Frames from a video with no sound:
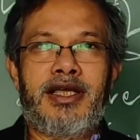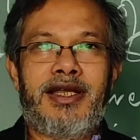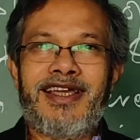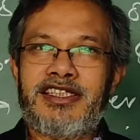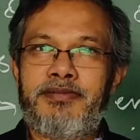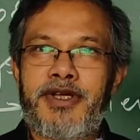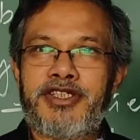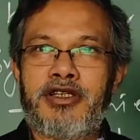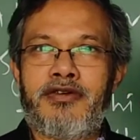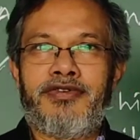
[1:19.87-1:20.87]
Next
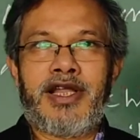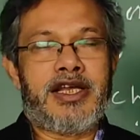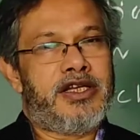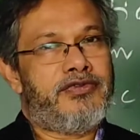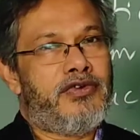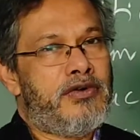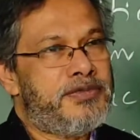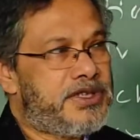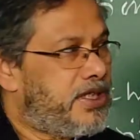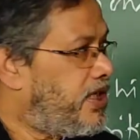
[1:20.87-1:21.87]
measure of land
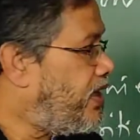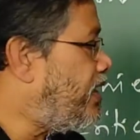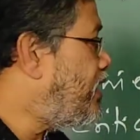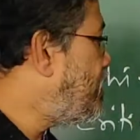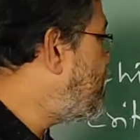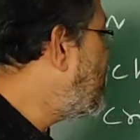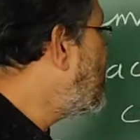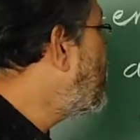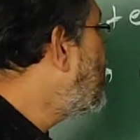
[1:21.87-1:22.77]
reforms is